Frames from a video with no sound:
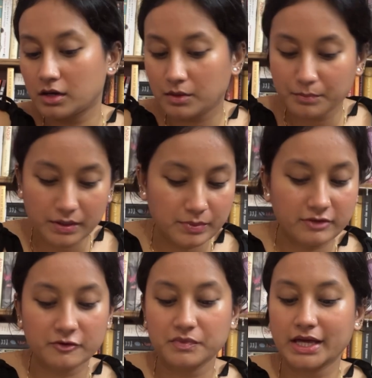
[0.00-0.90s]
people
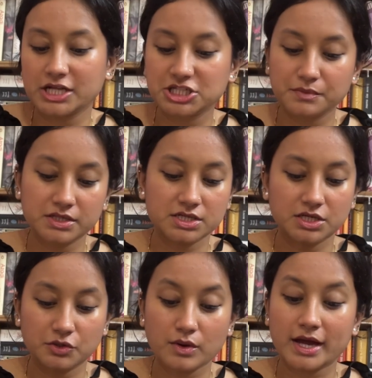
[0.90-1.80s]
from the
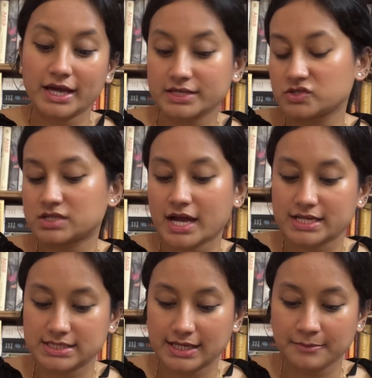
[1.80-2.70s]
LGBTQIA
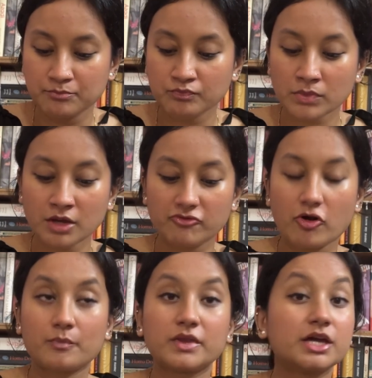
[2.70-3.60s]
society,
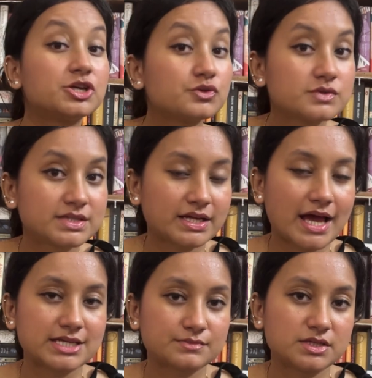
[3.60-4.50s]
from the issues that
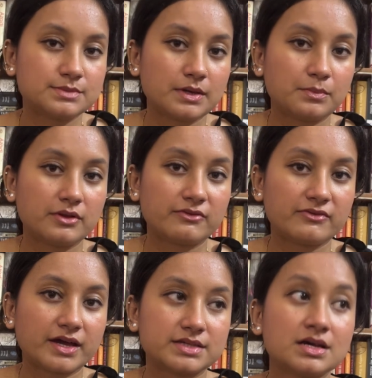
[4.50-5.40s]
Assamese people
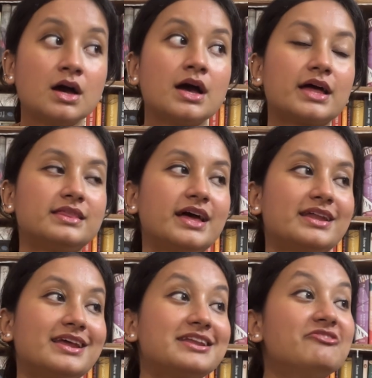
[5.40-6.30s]
face,
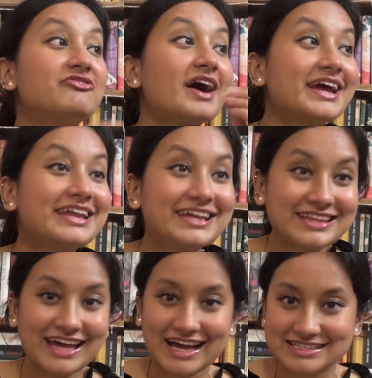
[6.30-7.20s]
then defining
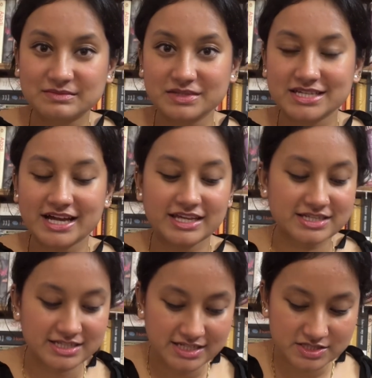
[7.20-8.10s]
the Assamese
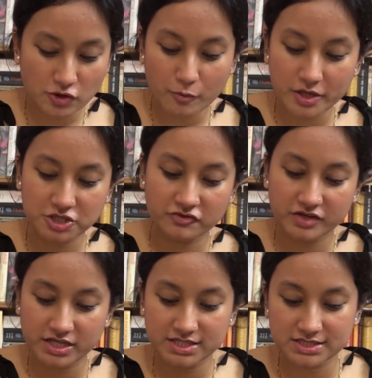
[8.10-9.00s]
identity. So much of
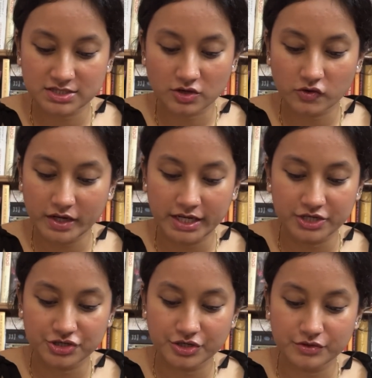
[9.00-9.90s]
it is already
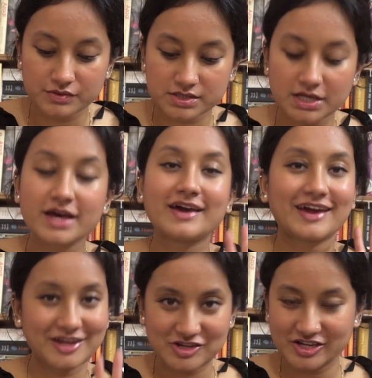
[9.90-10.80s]
introduced
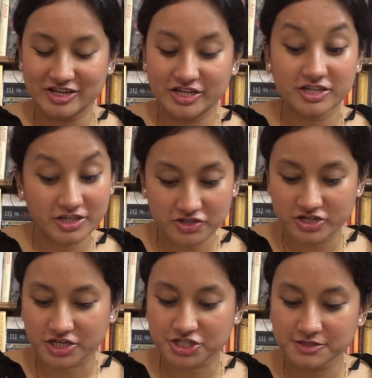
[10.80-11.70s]
in the
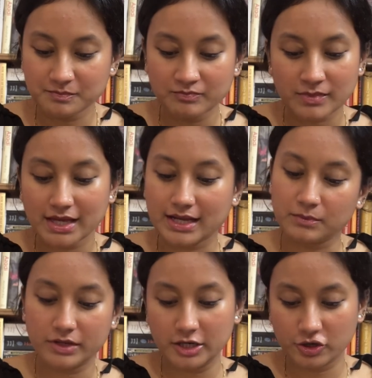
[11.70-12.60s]
introduction. I'm
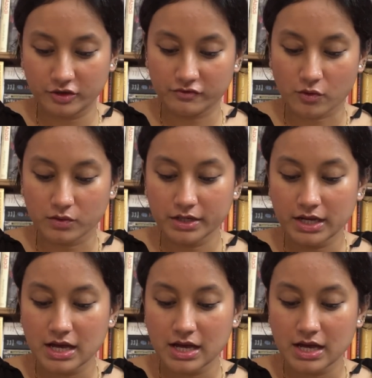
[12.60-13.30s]
really looking forward.